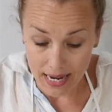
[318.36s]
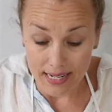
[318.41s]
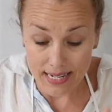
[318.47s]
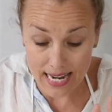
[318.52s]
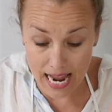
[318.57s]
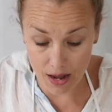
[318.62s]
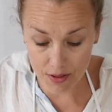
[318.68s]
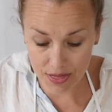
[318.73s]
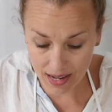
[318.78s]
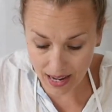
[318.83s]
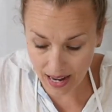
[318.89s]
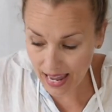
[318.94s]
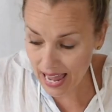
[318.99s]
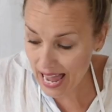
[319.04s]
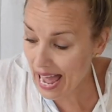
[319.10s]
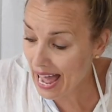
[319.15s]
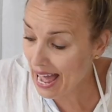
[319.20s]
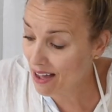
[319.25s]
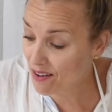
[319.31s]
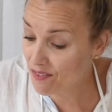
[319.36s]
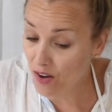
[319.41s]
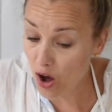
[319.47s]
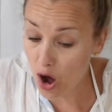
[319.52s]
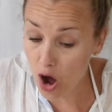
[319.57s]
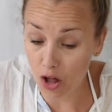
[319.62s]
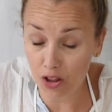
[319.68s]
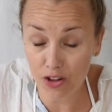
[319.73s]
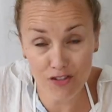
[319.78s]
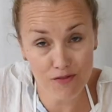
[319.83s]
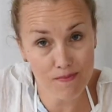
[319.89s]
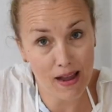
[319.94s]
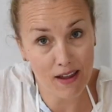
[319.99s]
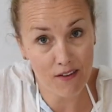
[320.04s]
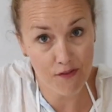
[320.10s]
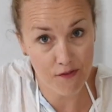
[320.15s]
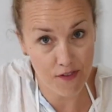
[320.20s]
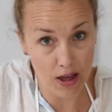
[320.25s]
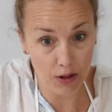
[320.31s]
Now that I have all of
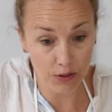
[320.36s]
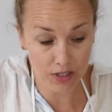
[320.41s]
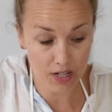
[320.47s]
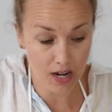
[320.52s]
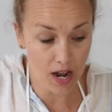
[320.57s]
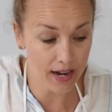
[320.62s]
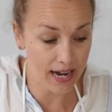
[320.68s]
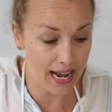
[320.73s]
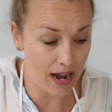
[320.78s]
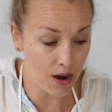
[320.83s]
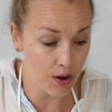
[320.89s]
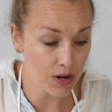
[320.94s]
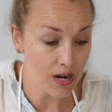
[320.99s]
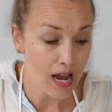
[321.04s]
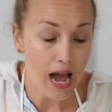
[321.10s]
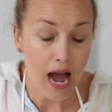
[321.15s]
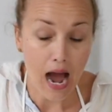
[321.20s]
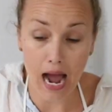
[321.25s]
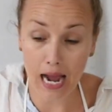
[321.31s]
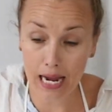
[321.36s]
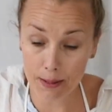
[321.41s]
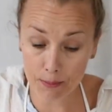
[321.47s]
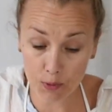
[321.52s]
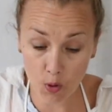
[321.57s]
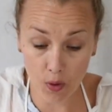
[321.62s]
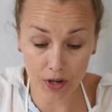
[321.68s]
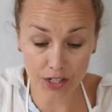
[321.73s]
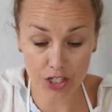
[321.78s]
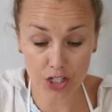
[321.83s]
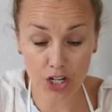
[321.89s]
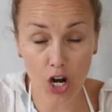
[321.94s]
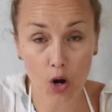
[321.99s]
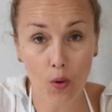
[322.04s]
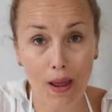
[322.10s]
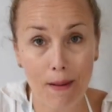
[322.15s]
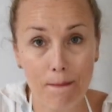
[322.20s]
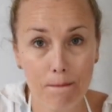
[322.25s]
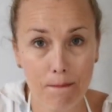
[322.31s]
my felt cut out, I am going to
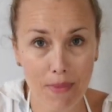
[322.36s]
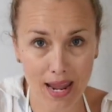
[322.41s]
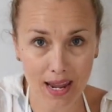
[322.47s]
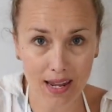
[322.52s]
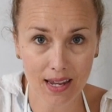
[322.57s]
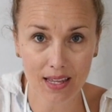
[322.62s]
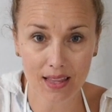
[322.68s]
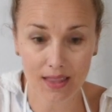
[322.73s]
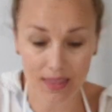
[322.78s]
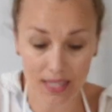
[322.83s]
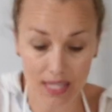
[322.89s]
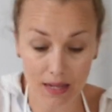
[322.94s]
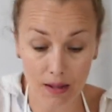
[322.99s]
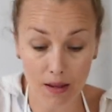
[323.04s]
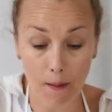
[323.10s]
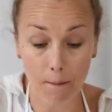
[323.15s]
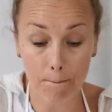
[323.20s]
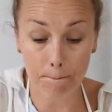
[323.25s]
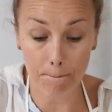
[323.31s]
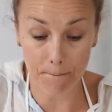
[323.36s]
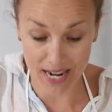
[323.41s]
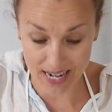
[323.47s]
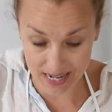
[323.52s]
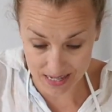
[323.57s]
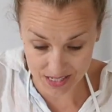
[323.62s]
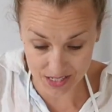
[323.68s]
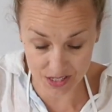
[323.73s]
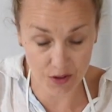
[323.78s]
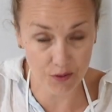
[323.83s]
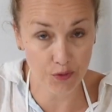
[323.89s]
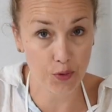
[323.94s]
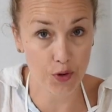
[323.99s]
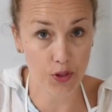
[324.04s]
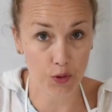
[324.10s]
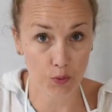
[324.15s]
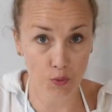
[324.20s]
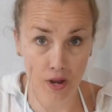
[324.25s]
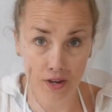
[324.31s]
go and make the base
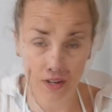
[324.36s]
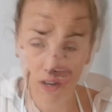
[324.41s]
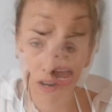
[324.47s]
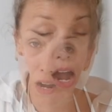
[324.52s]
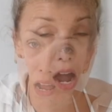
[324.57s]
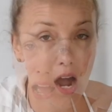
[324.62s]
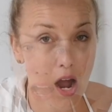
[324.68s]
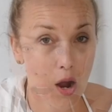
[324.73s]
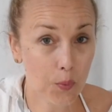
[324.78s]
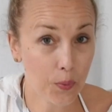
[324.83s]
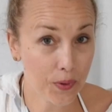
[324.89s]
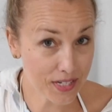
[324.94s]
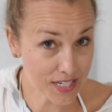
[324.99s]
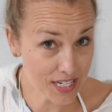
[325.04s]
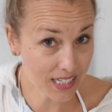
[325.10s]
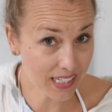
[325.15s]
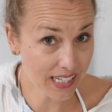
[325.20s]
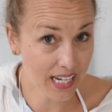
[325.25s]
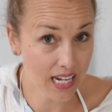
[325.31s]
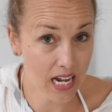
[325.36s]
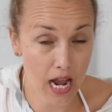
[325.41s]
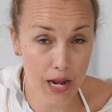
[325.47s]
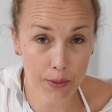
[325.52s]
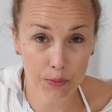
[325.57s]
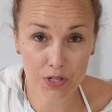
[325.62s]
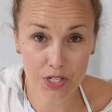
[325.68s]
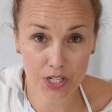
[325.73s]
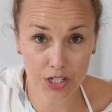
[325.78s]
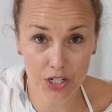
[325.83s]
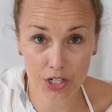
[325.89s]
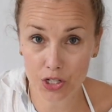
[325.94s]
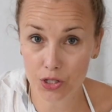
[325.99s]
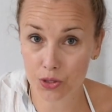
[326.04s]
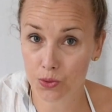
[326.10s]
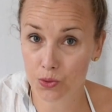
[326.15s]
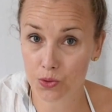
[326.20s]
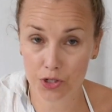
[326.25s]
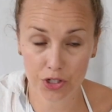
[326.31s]
for the runner. Originally, I was going to
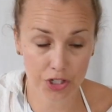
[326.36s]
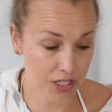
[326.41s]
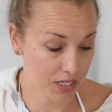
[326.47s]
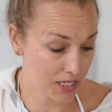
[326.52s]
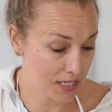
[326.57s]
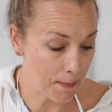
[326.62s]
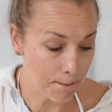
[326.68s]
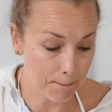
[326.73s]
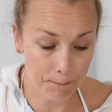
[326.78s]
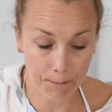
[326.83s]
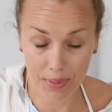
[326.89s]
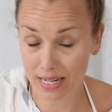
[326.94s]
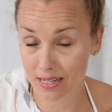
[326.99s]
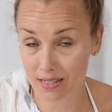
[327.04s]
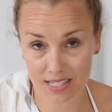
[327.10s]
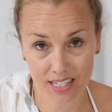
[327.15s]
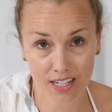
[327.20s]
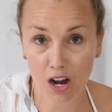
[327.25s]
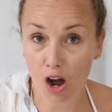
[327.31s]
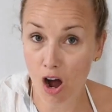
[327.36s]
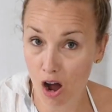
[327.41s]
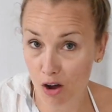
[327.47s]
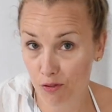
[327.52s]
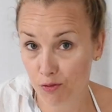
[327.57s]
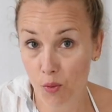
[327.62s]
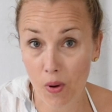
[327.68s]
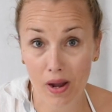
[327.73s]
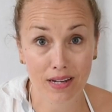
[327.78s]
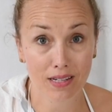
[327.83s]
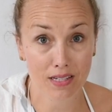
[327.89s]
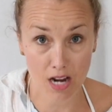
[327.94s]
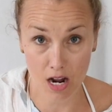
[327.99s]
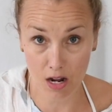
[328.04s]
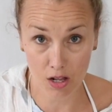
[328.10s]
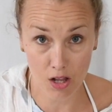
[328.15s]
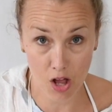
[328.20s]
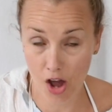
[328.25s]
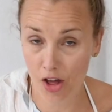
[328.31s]
use just a basic off-white
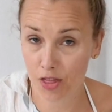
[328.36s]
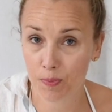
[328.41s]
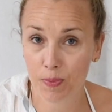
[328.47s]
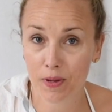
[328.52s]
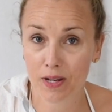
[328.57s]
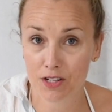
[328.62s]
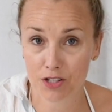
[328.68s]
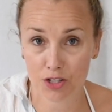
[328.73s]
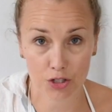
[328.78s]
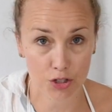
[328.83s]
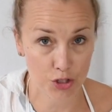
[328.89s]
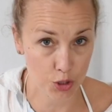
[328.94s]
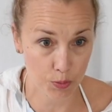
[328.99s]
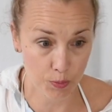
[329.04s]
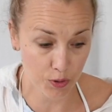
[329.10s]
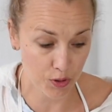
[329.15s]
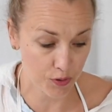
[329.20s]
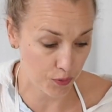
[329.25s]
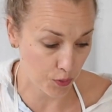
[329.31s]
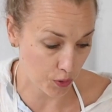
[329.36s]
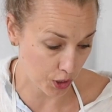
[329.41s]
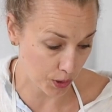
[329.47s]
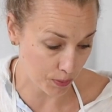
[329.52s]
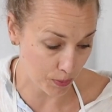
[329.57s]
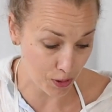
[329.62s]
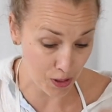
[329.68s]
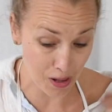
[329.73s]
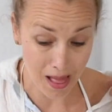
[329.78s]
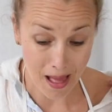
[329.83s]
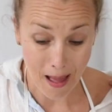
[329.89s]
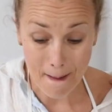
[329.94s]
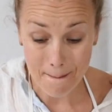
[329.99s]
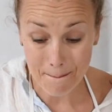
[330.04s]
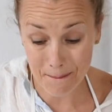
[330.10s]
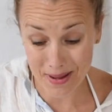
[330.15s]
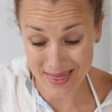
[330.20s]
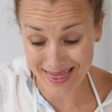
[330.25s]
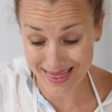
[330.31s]
duck cloth because it's super affordable,
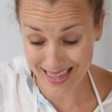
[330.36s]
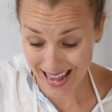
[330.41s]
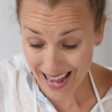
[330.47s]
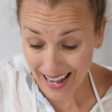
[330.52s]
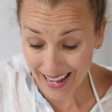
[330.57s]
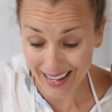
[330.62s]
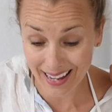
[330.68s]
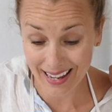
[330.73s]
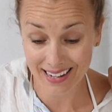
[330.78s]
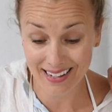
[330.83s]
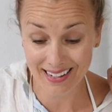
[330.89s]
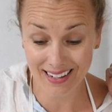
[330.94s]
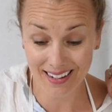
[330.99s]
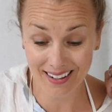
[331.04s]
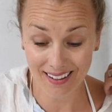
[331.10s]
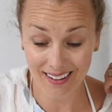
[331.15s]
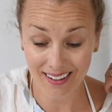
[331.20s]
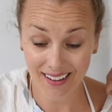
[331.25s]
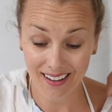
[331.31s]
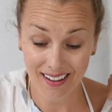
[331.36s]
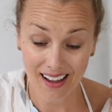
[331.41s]
but then